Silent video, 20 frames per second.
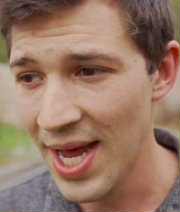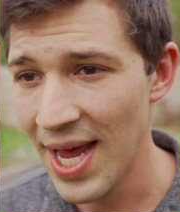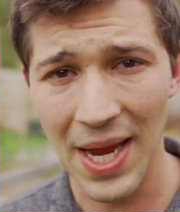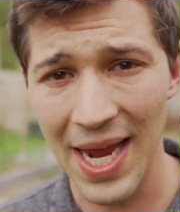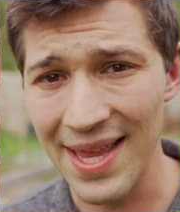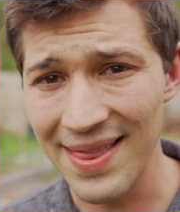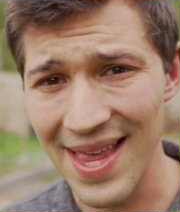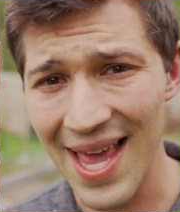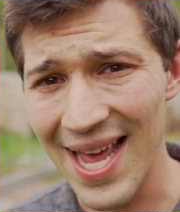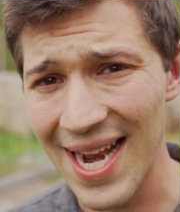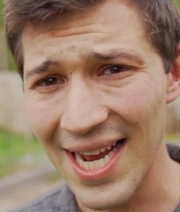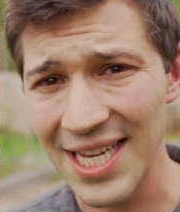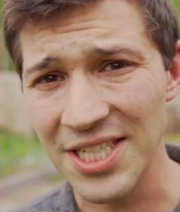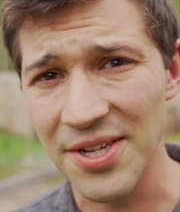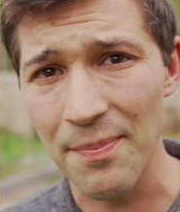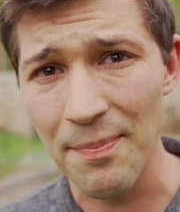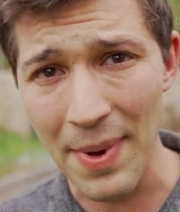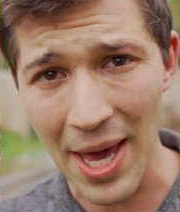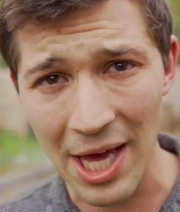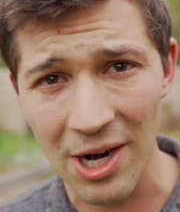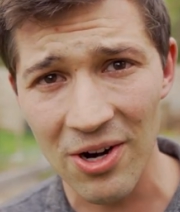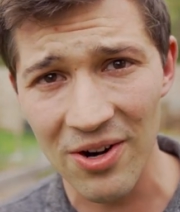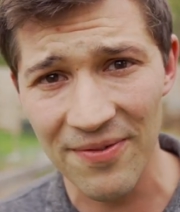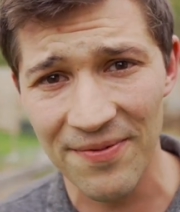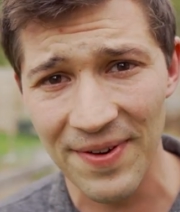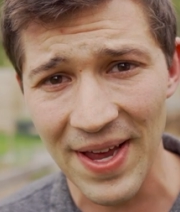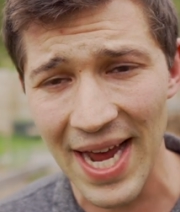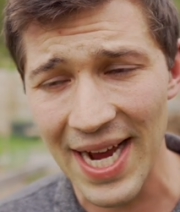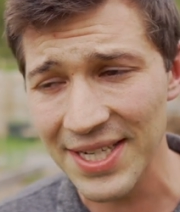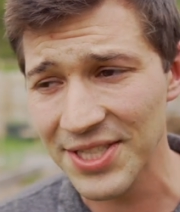And that as a matter of
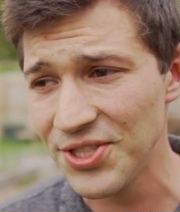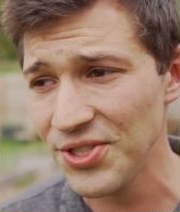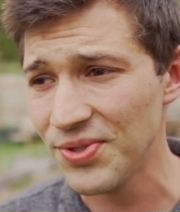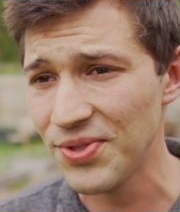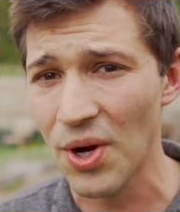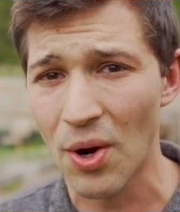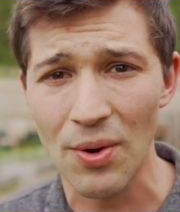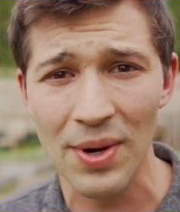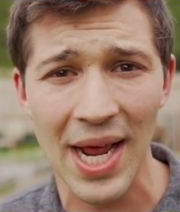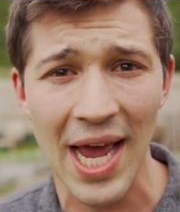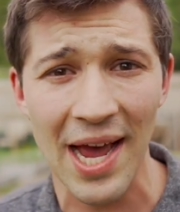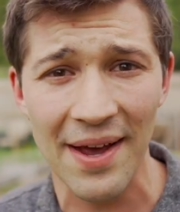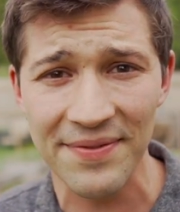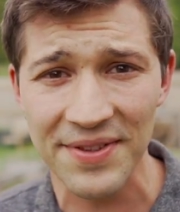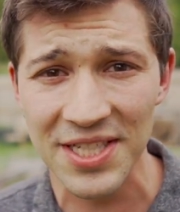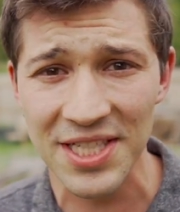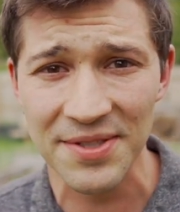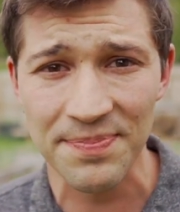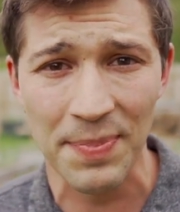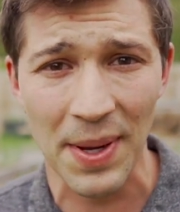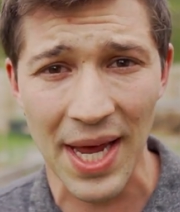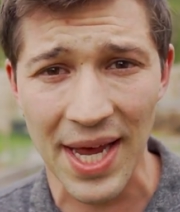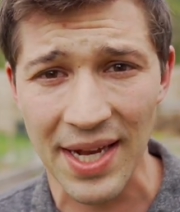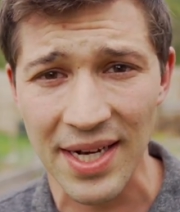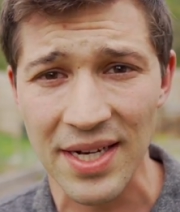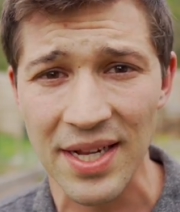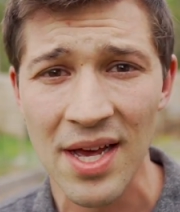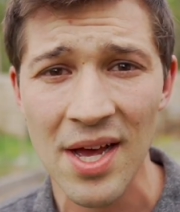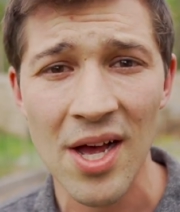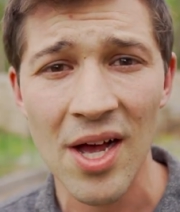fact, you don't have to
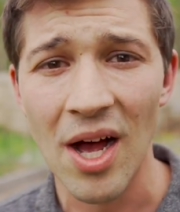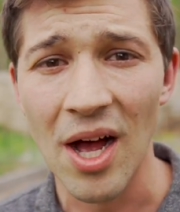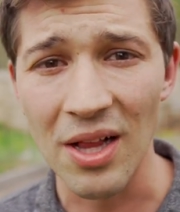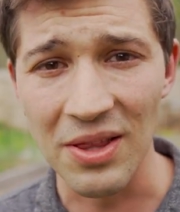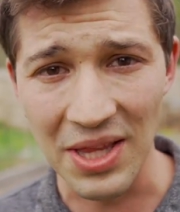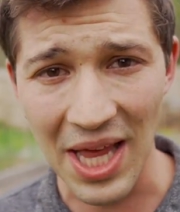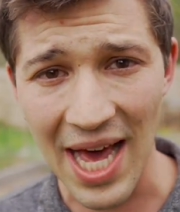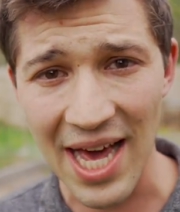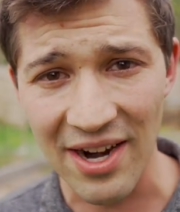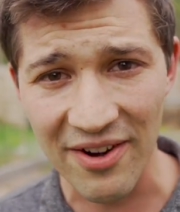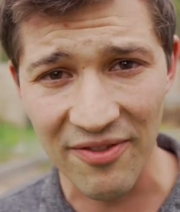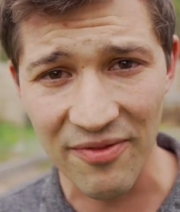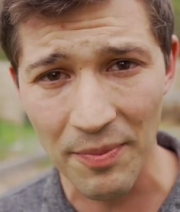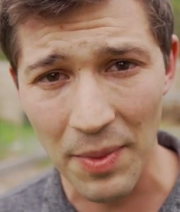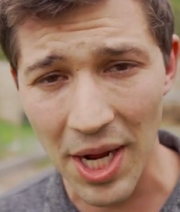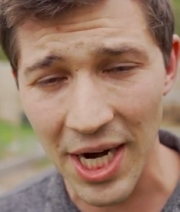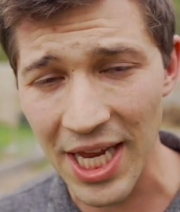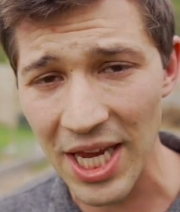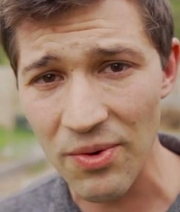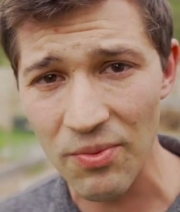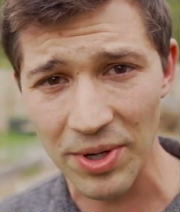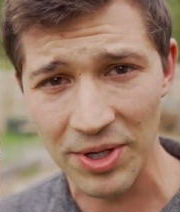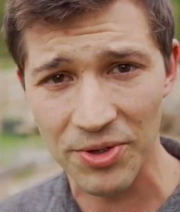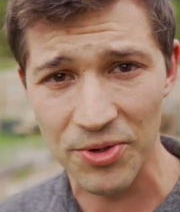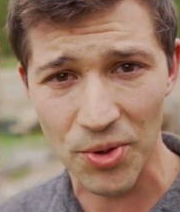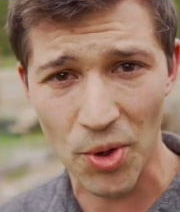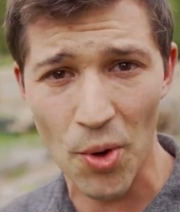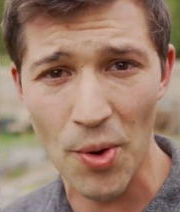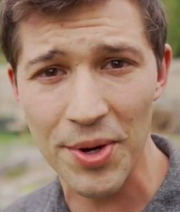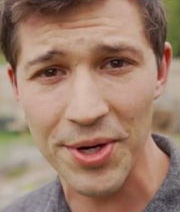spend a lot of money when
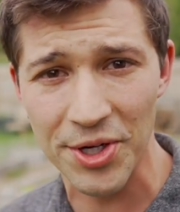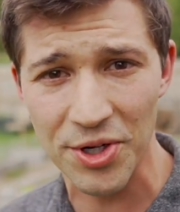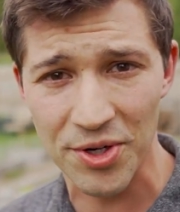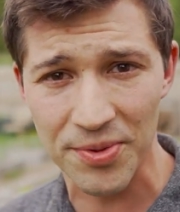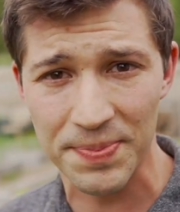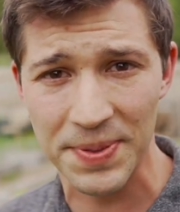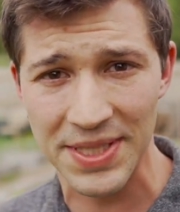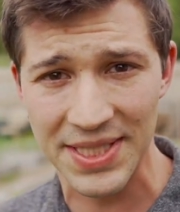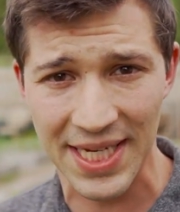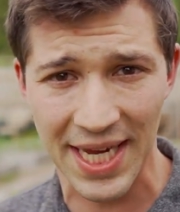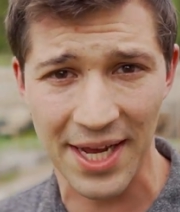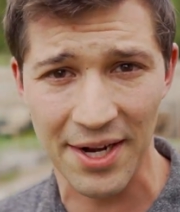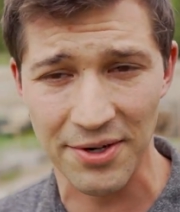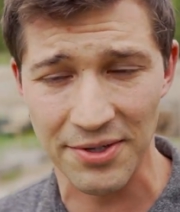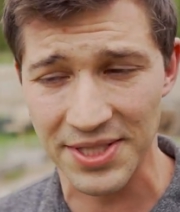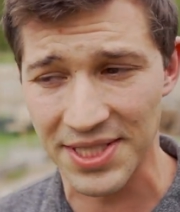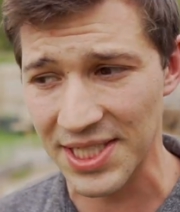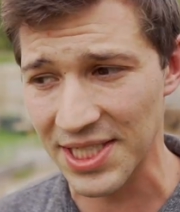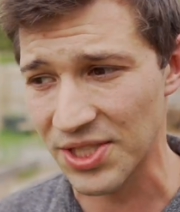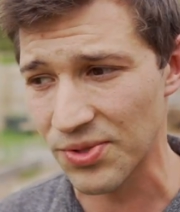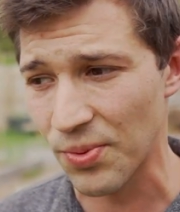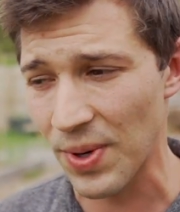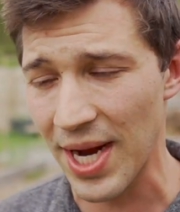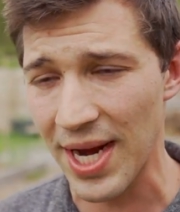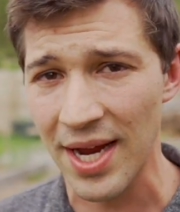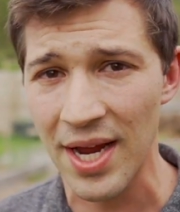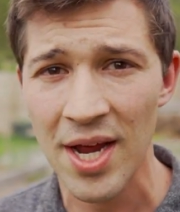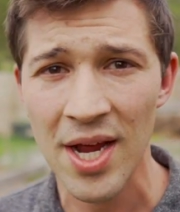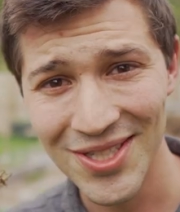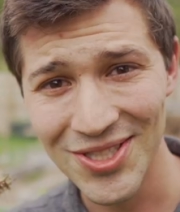growing your potatoes this
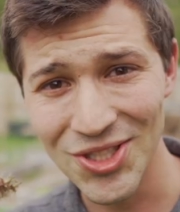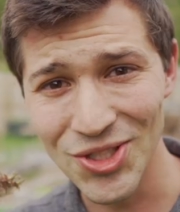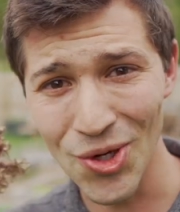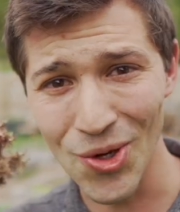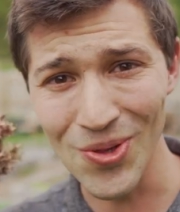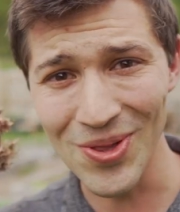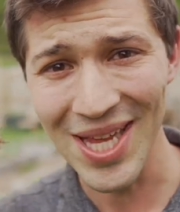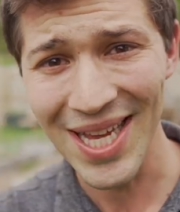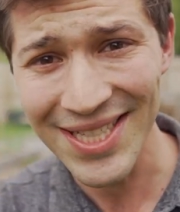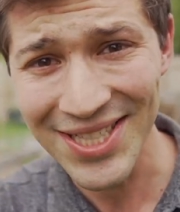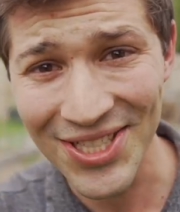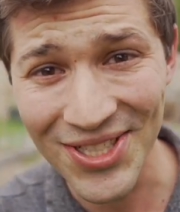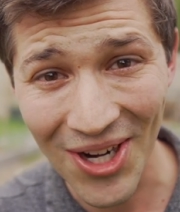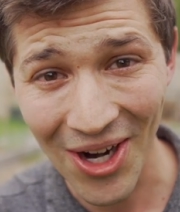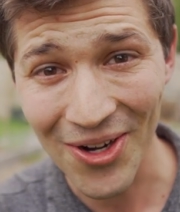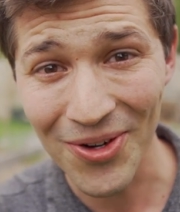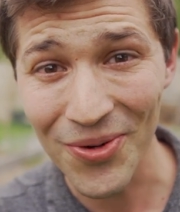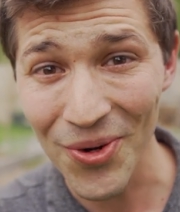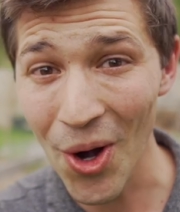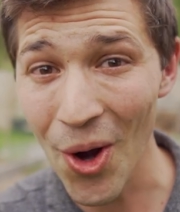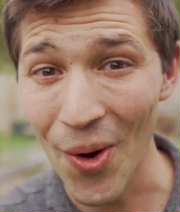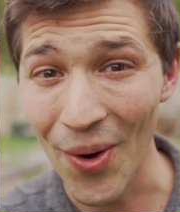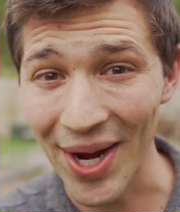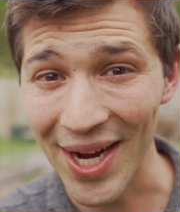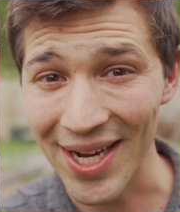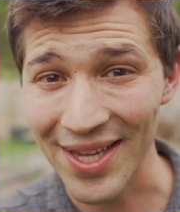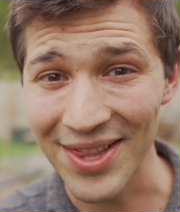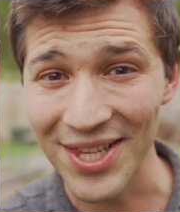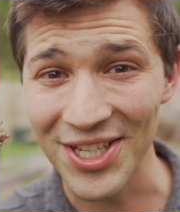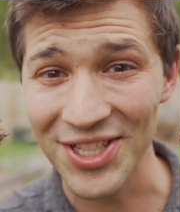way. So let's start
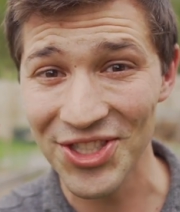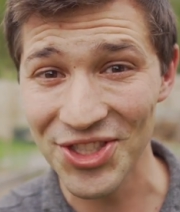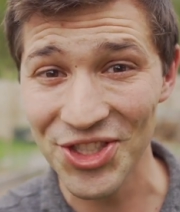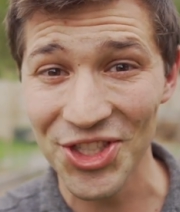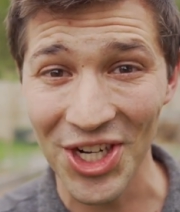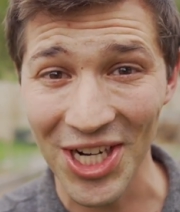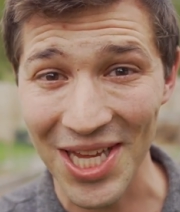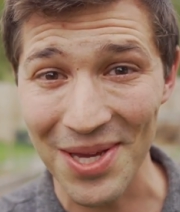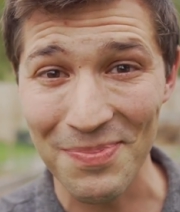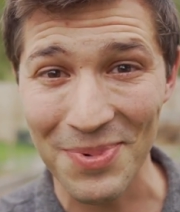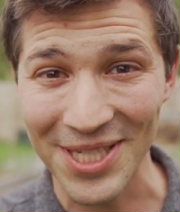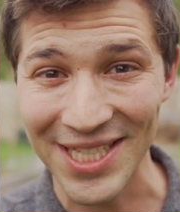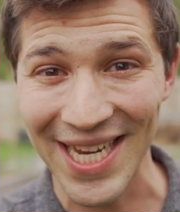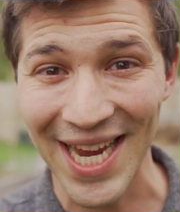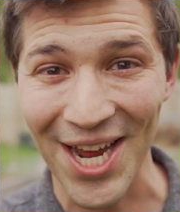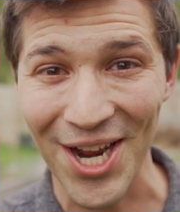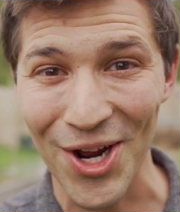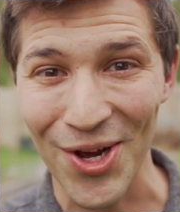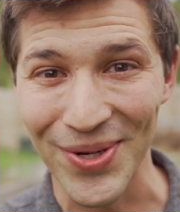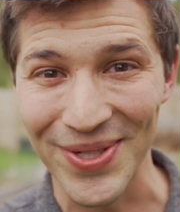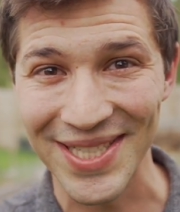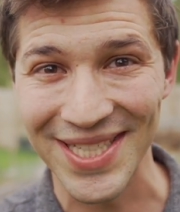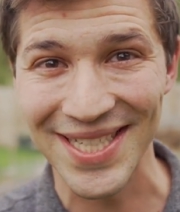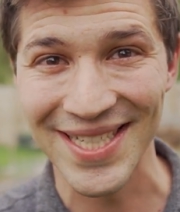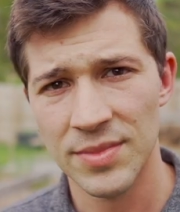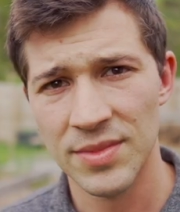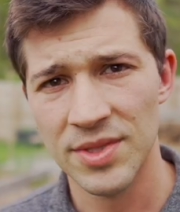growing these chitty potatoes.